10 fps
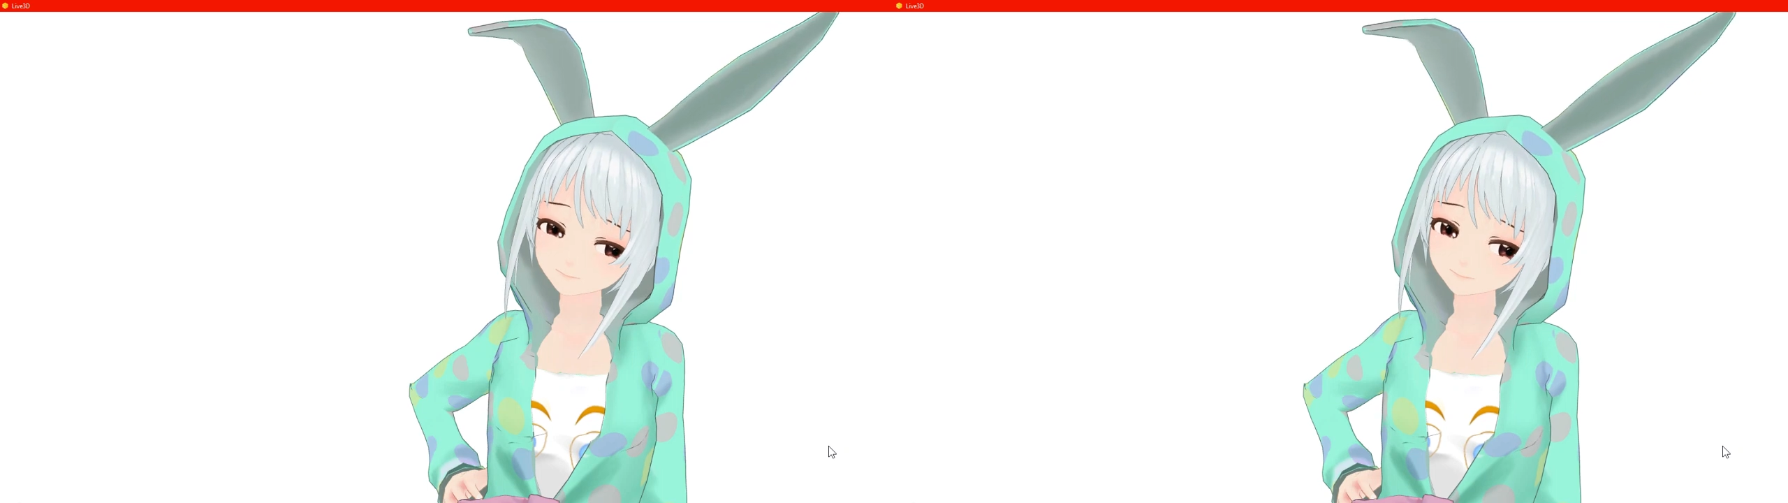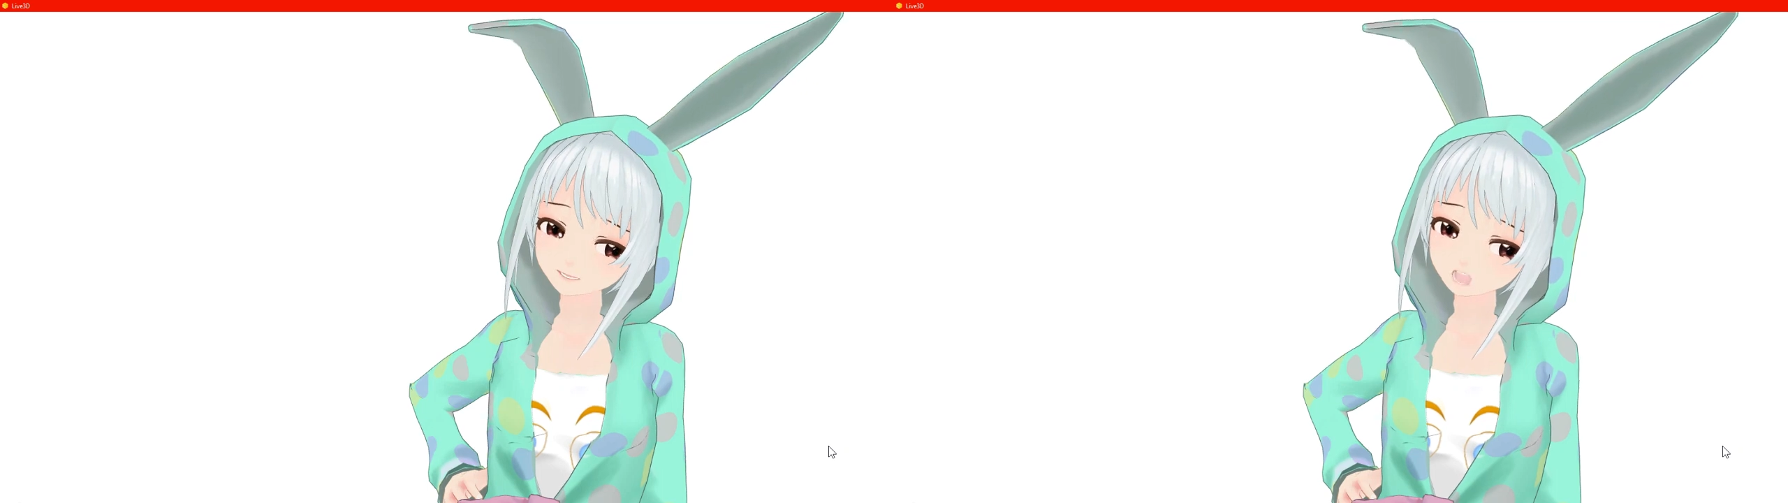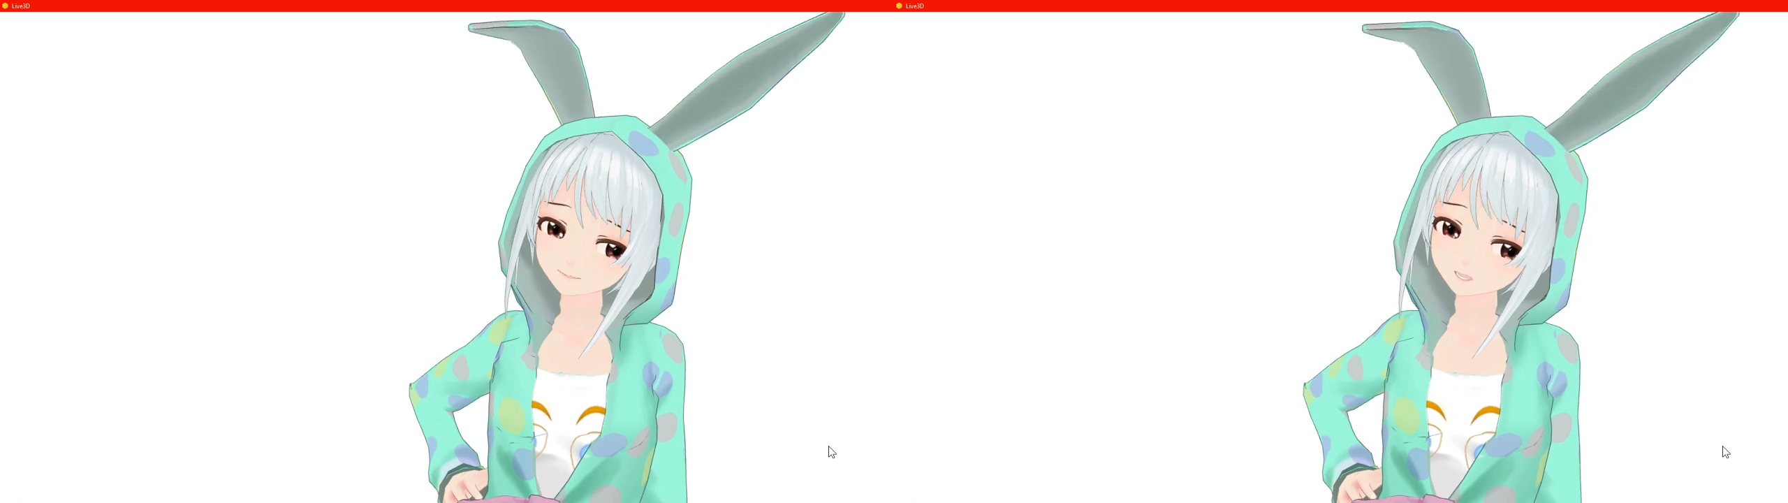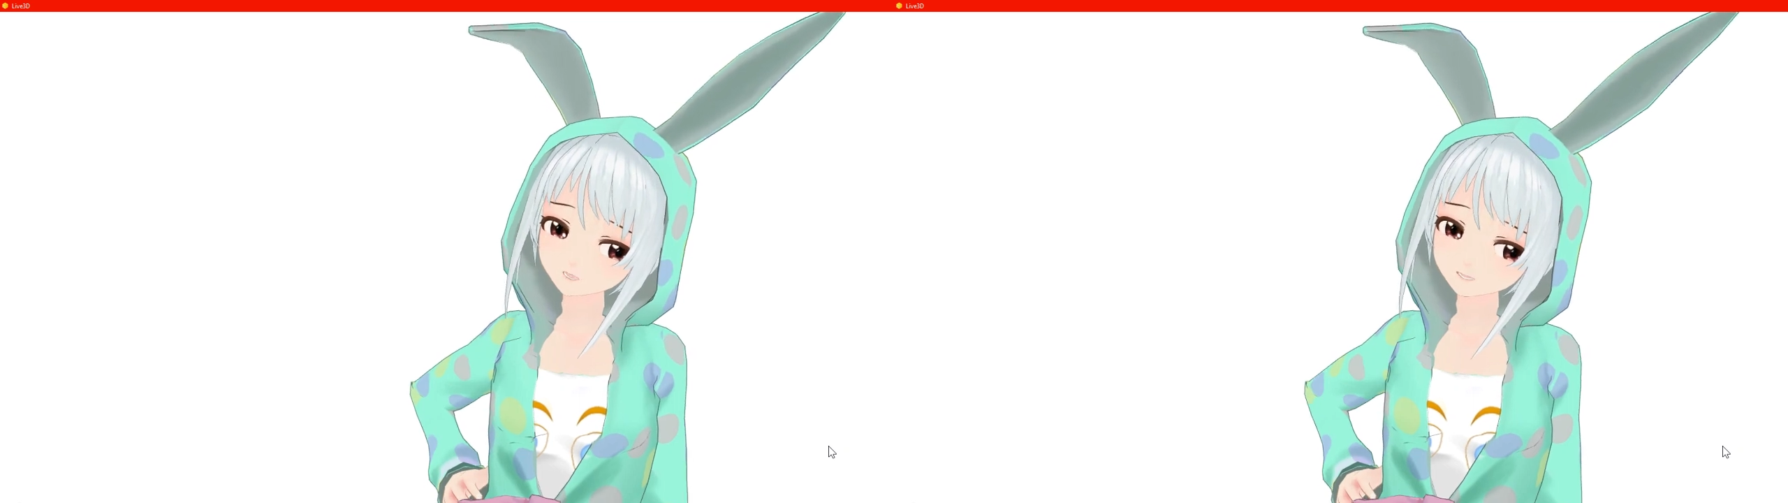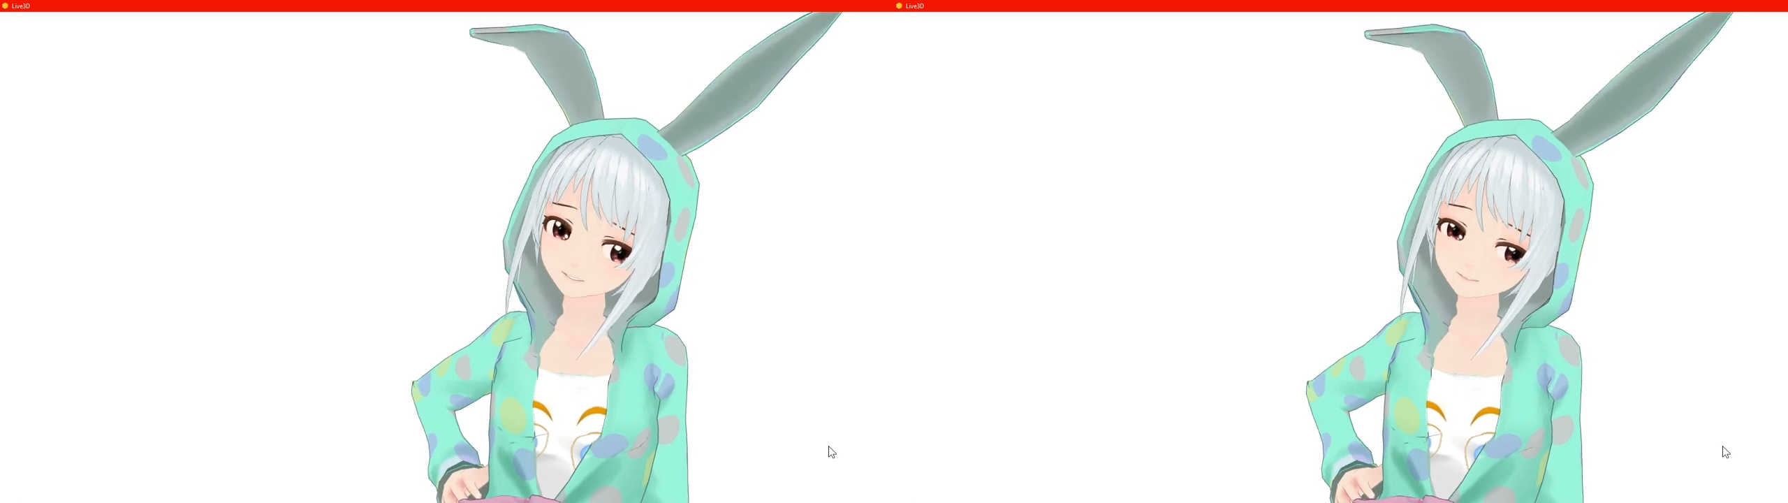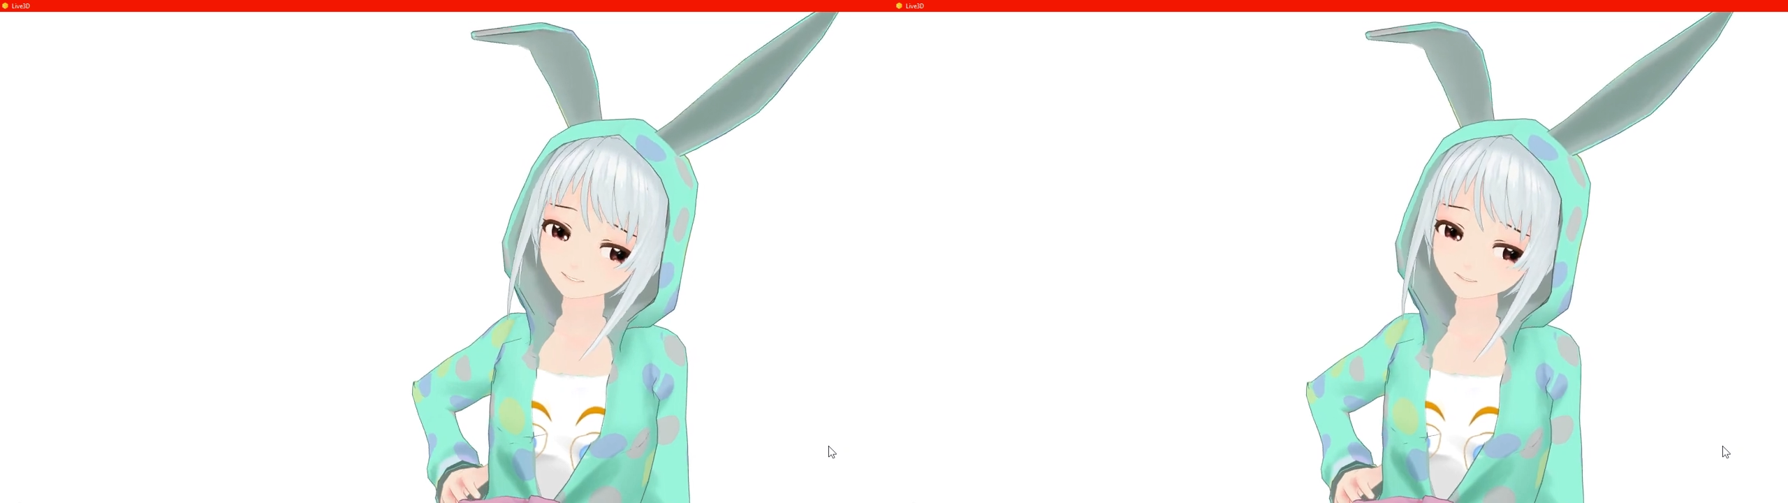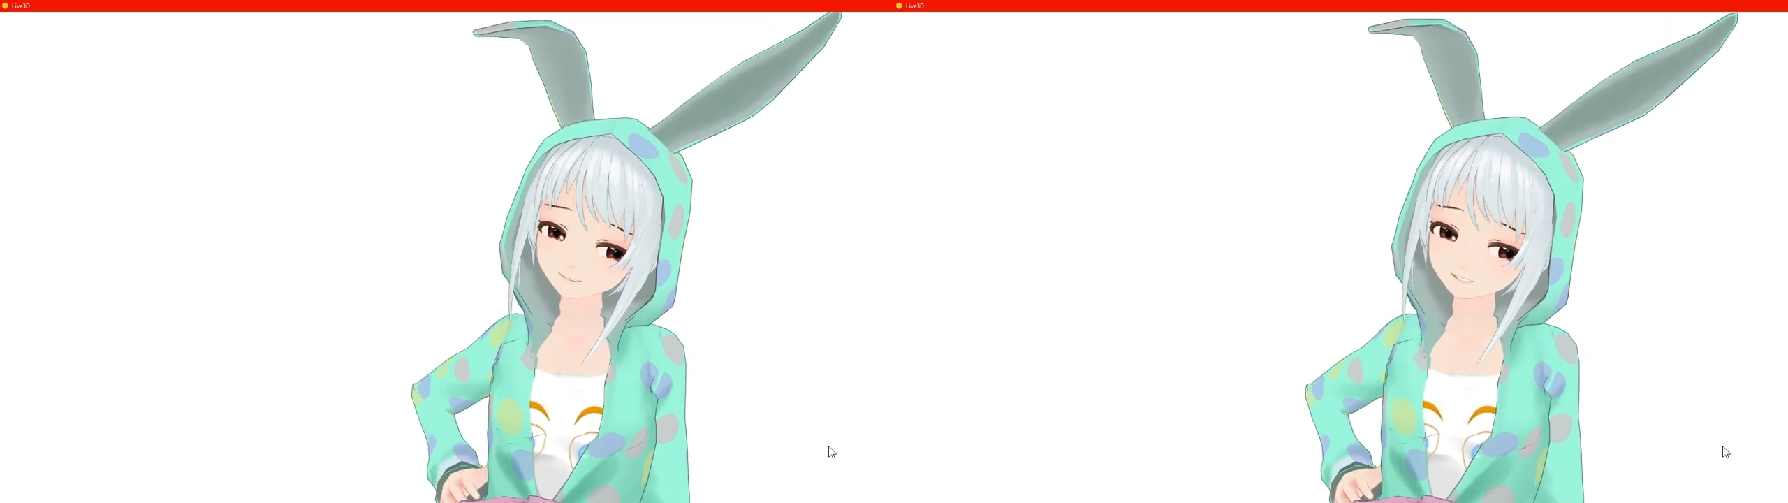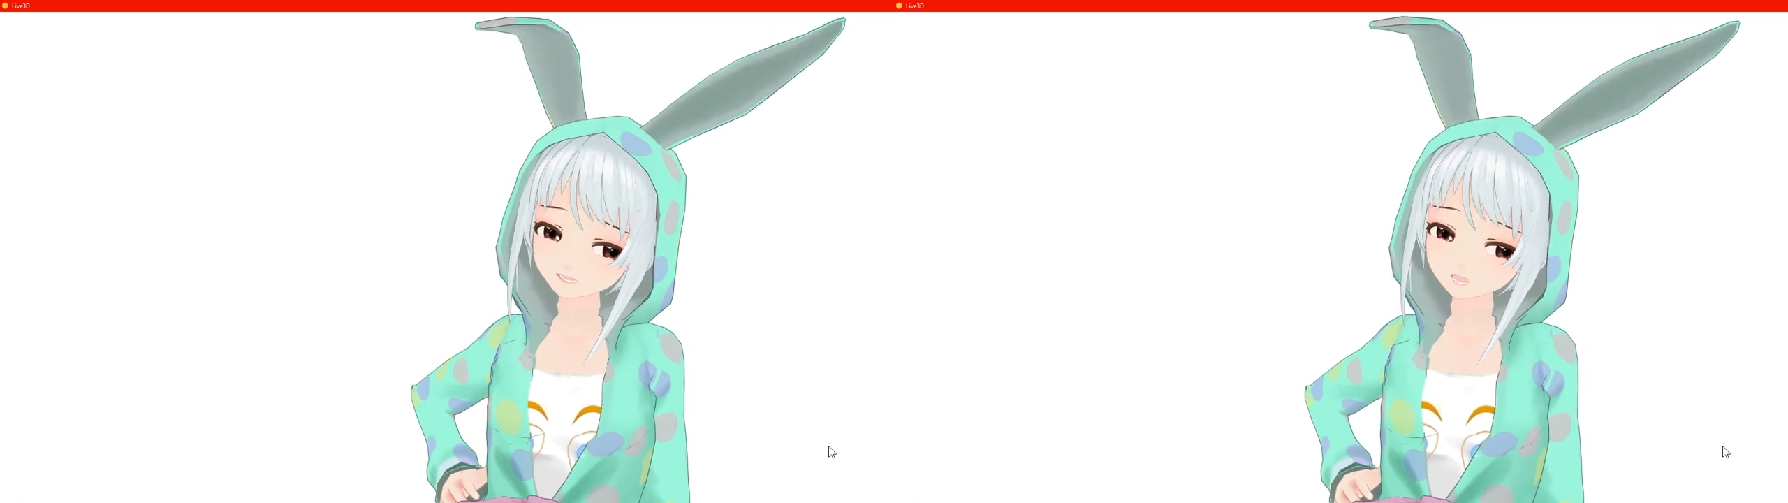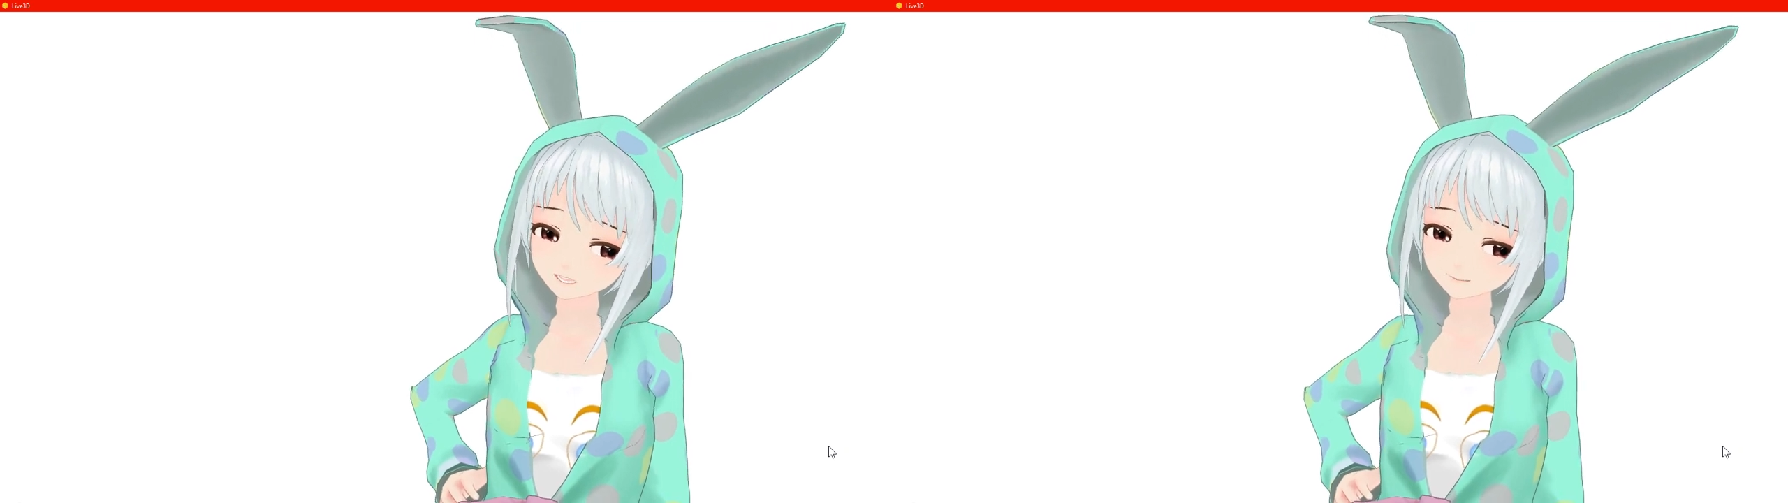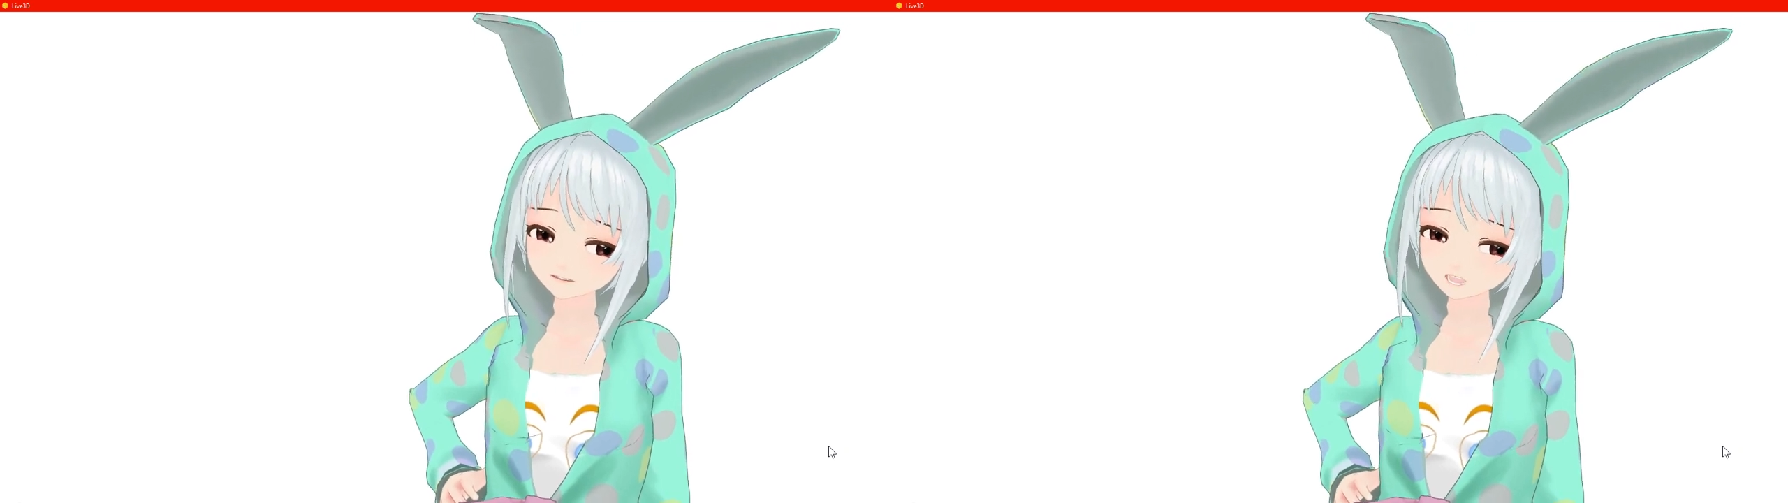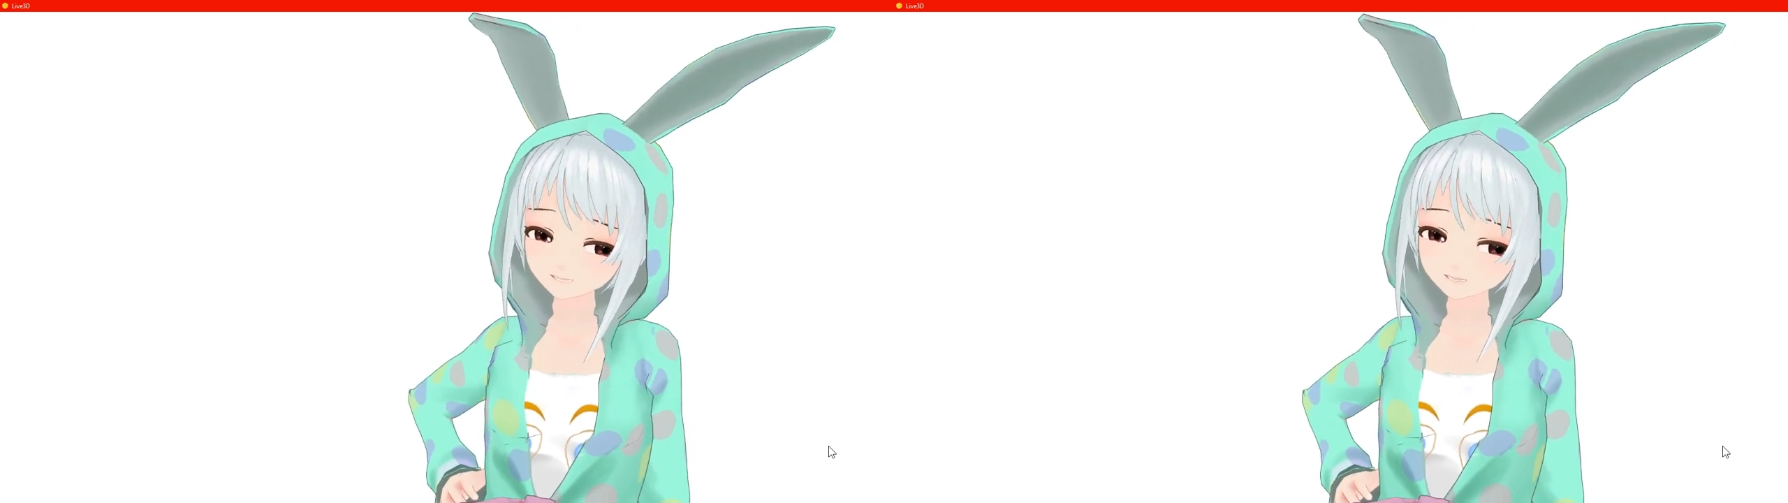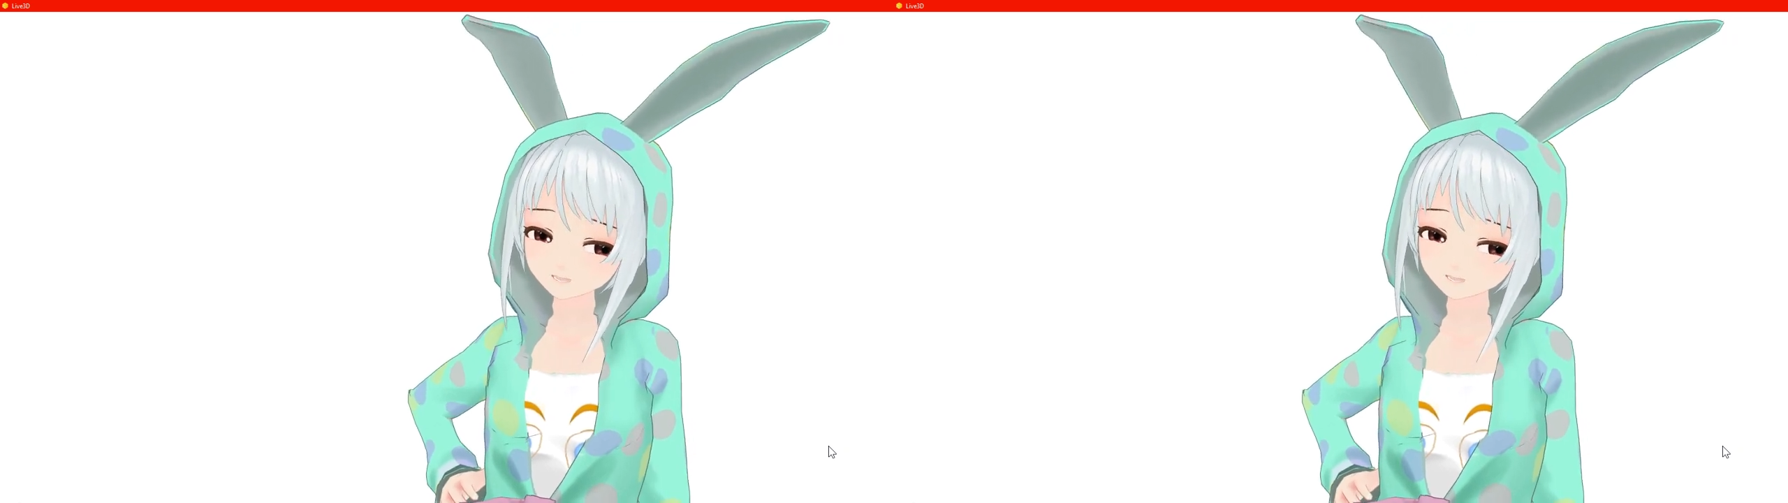I'm hoping maybe Volume 7,